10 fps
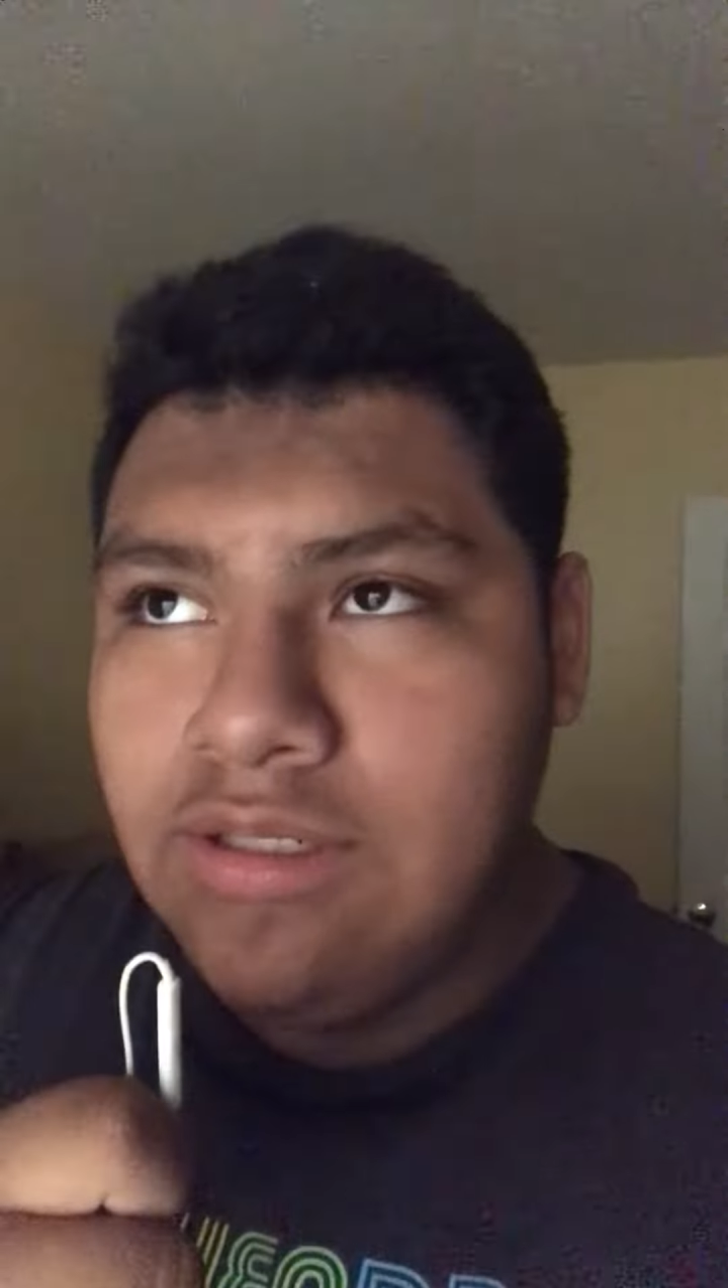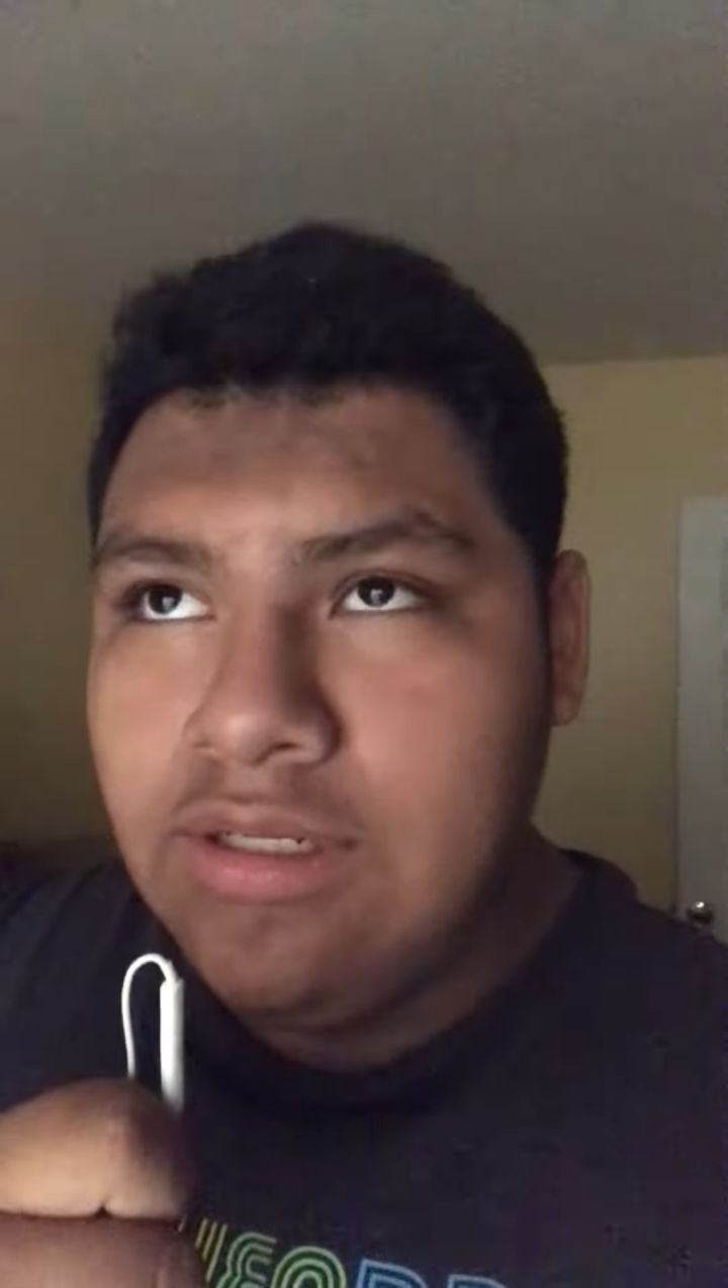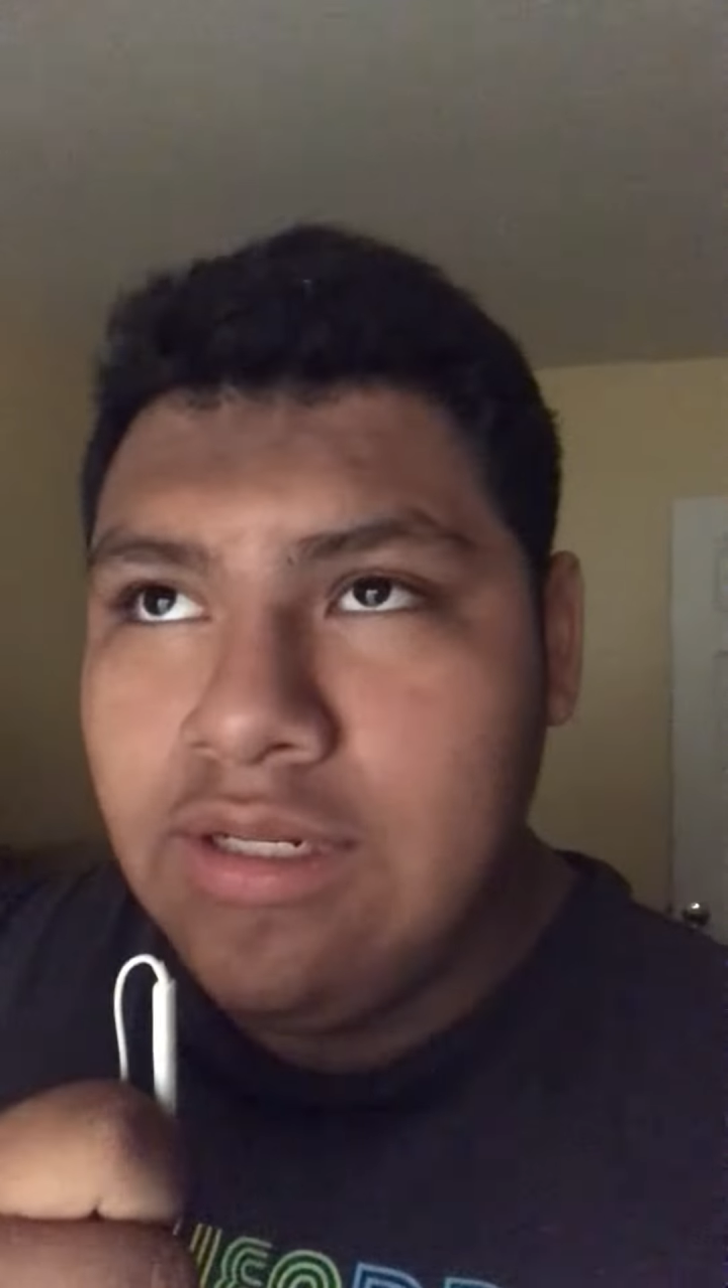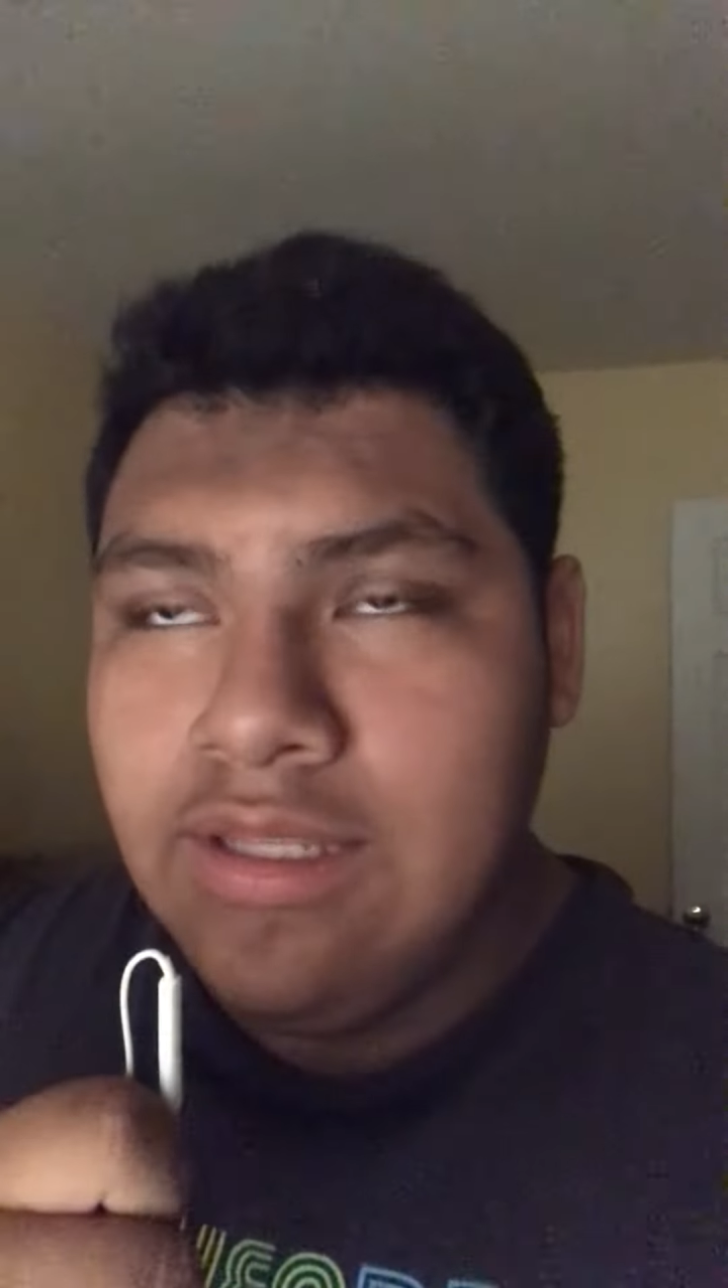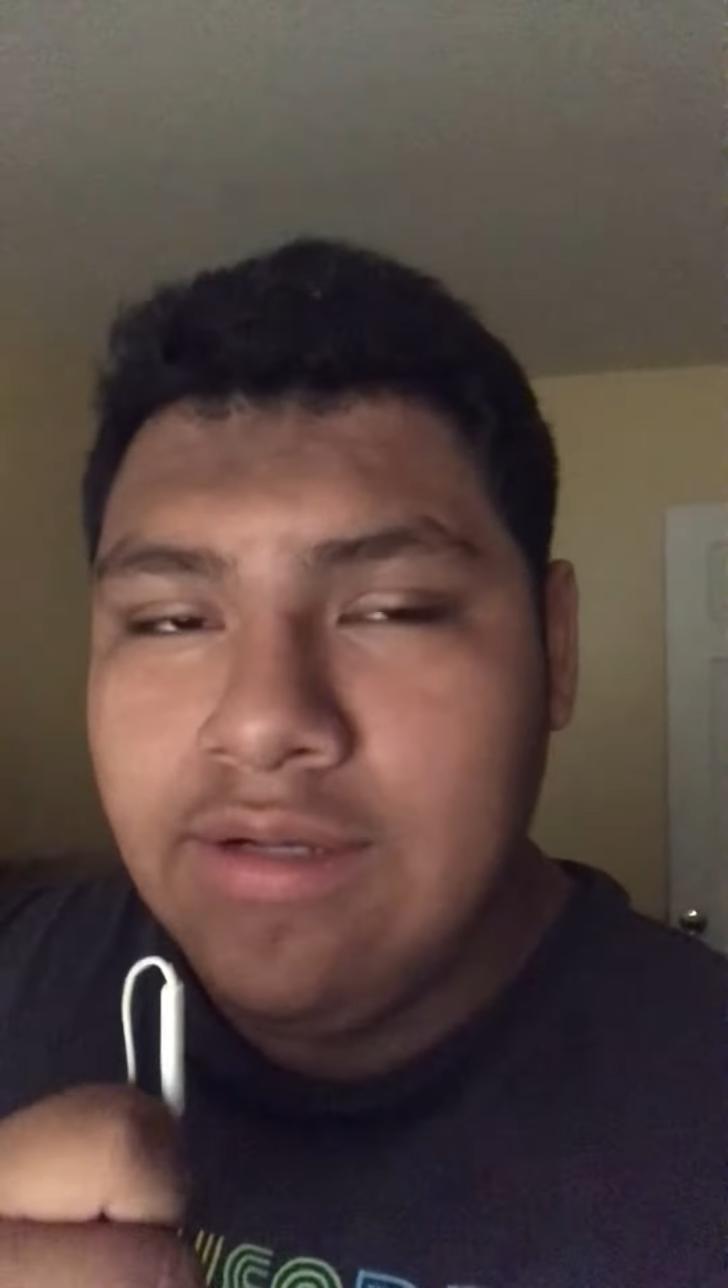
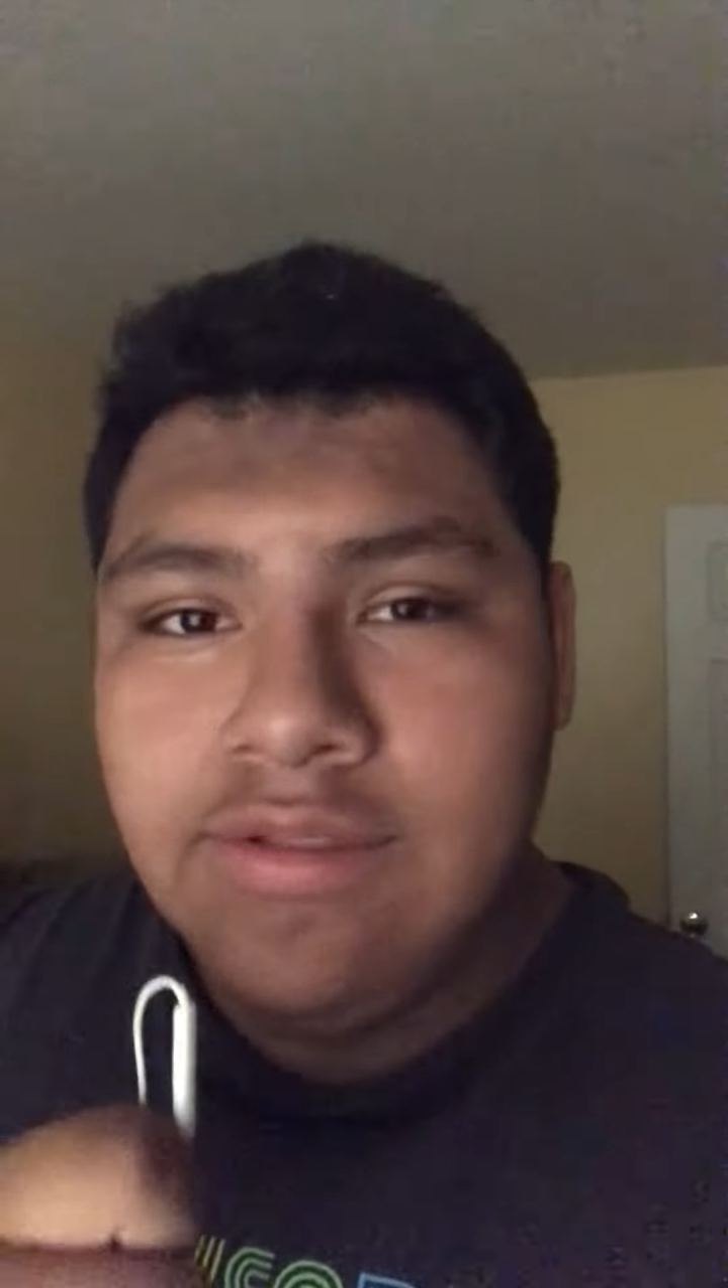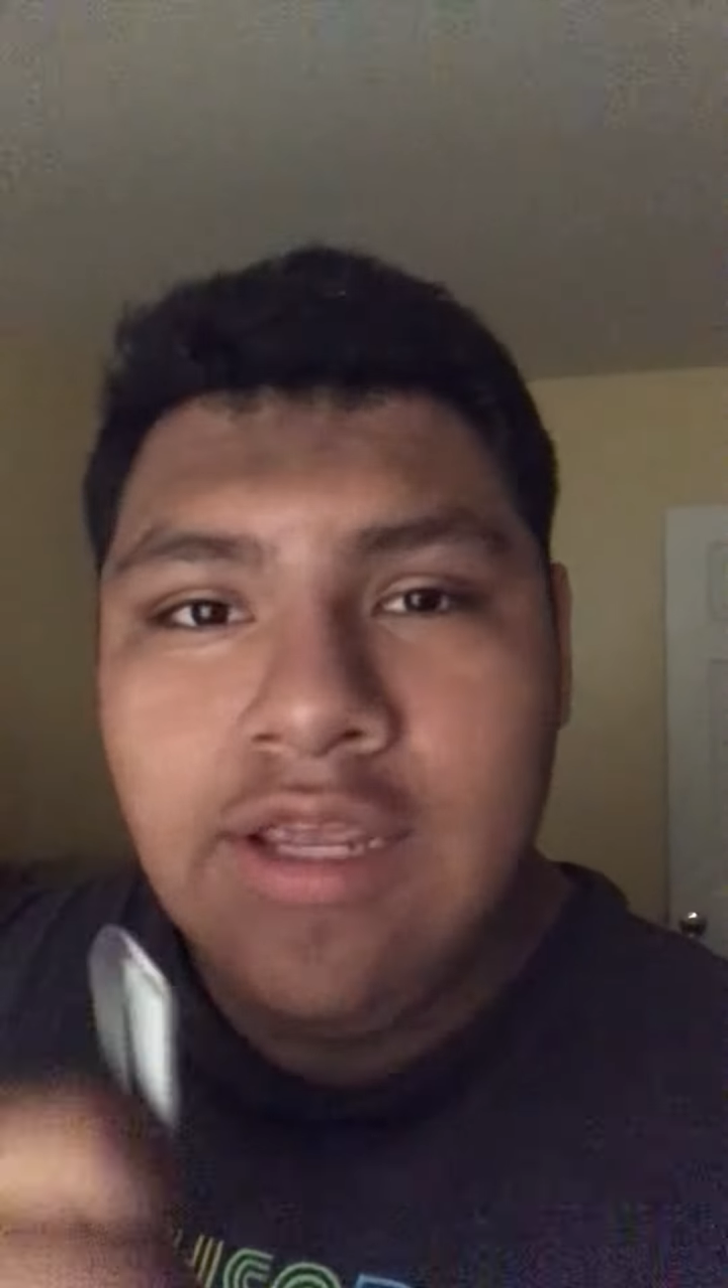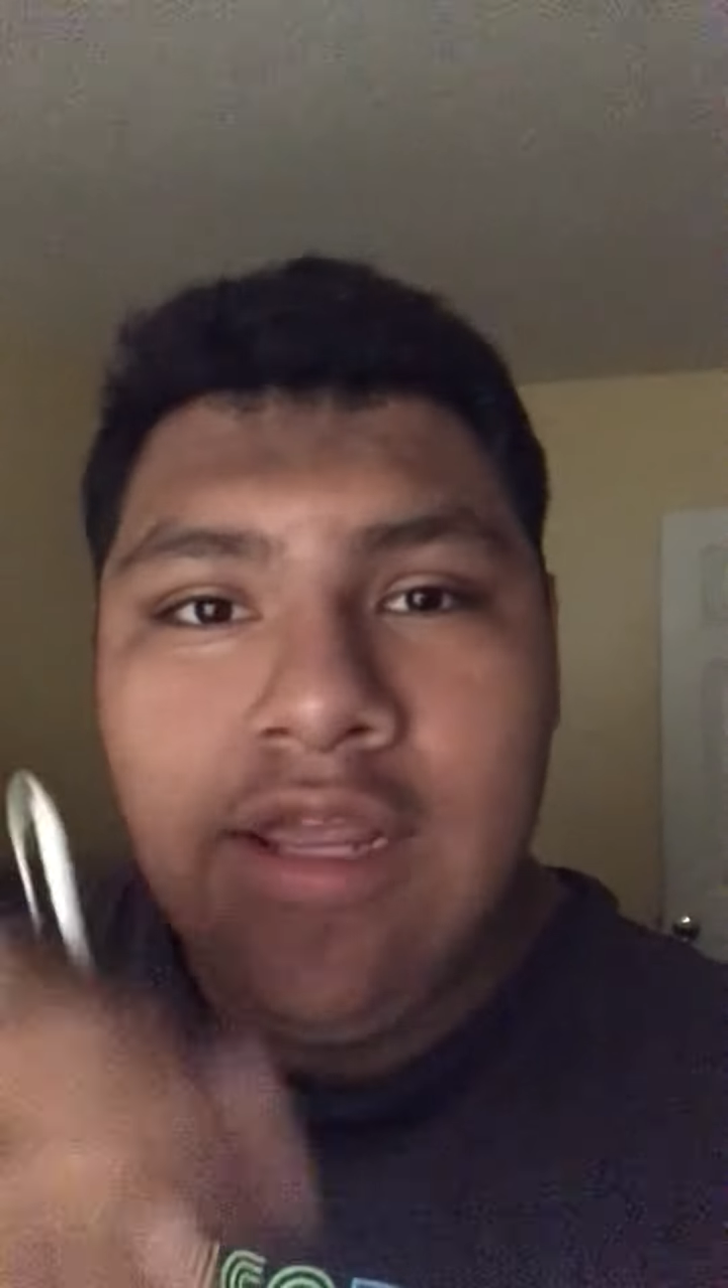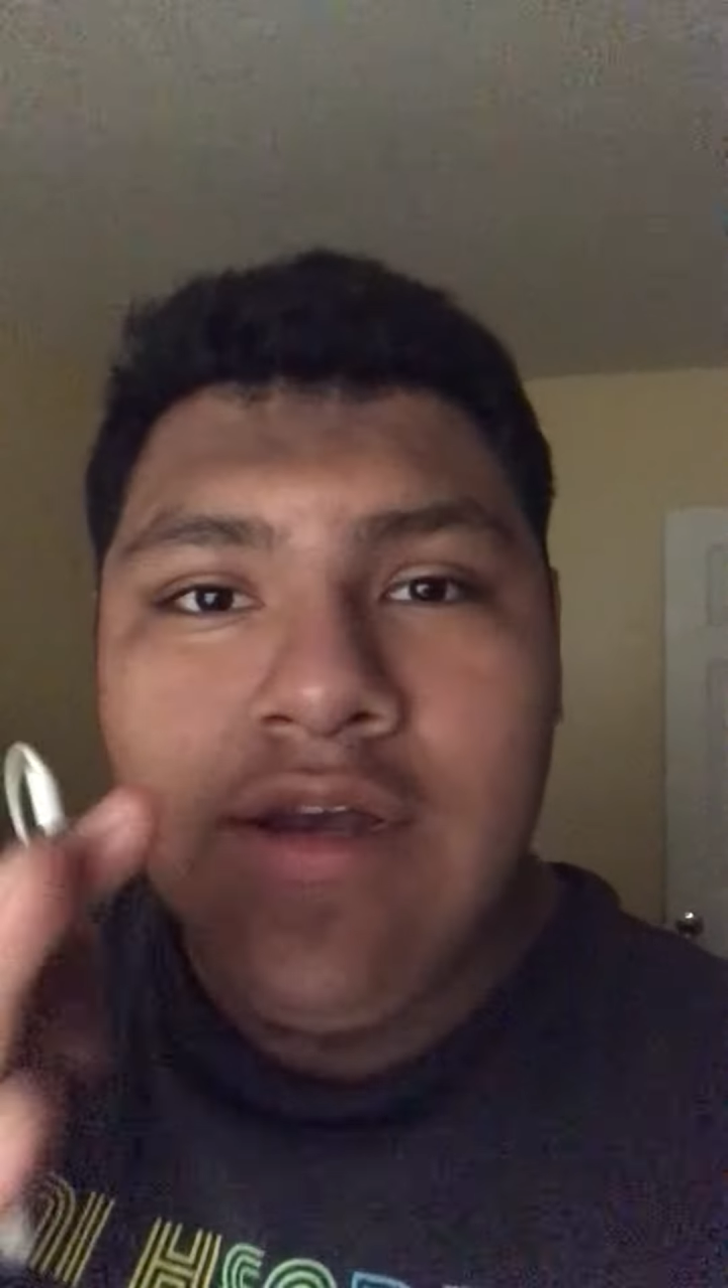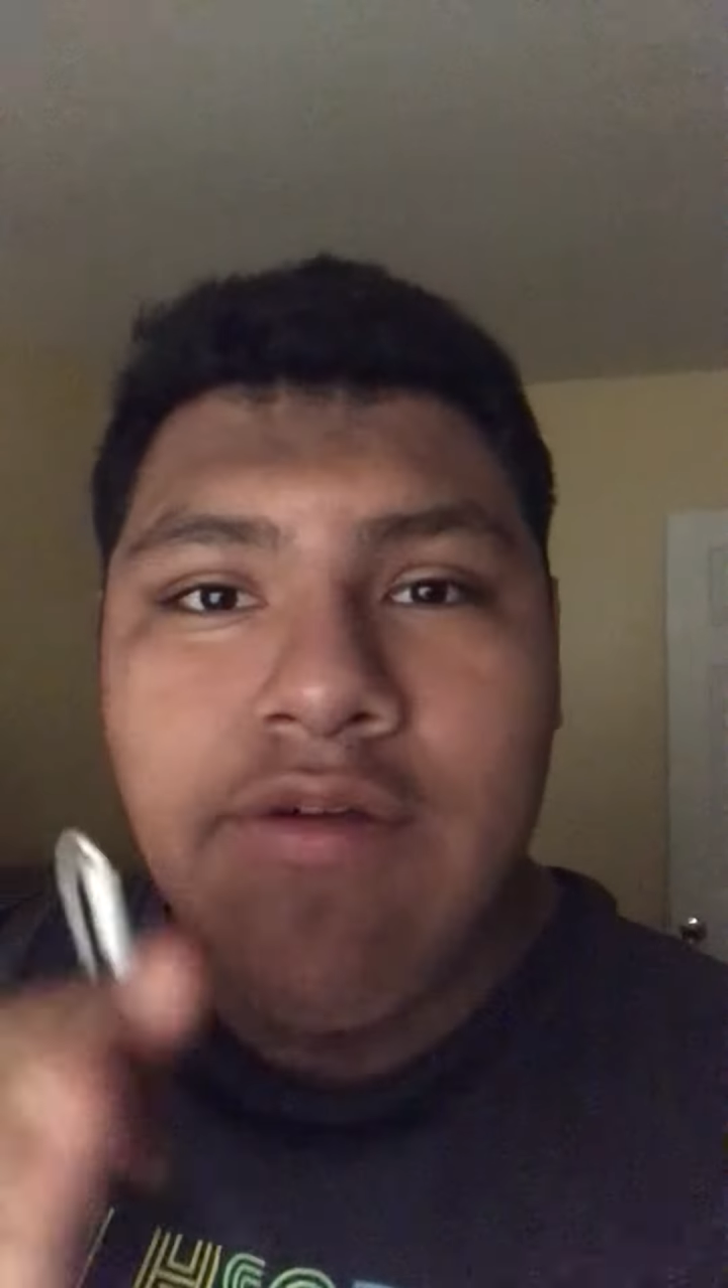anything else?
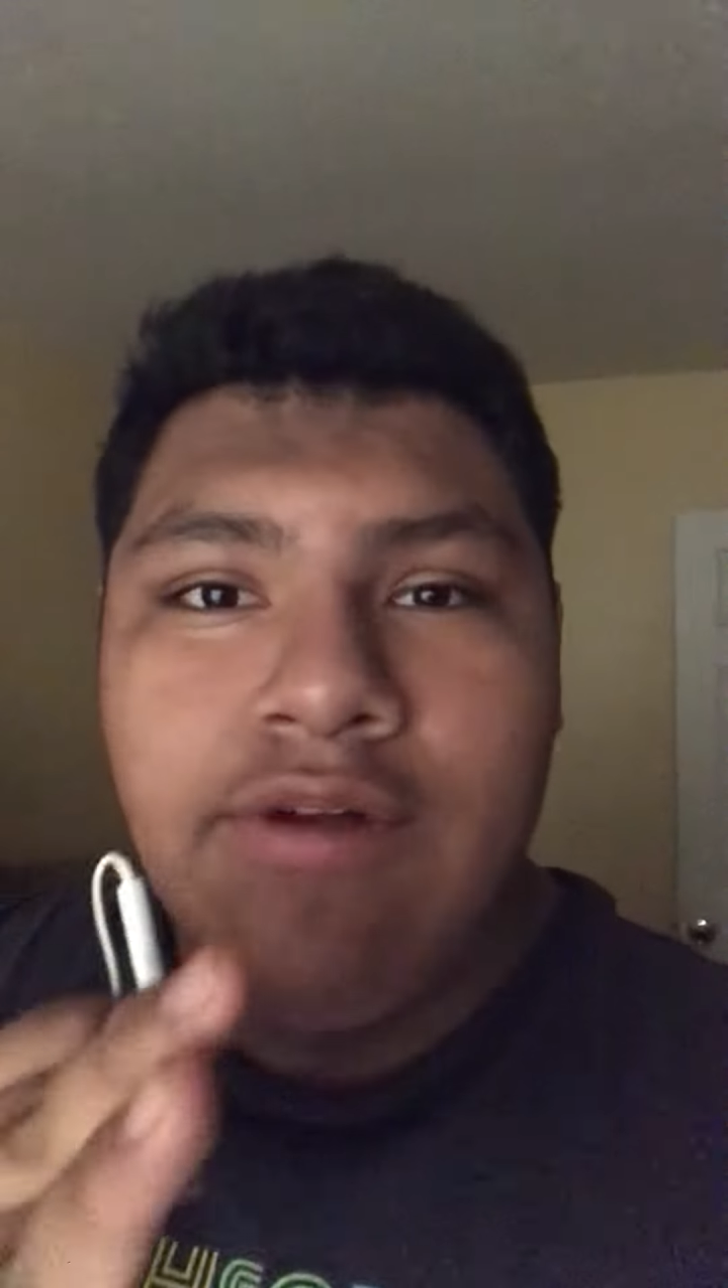No,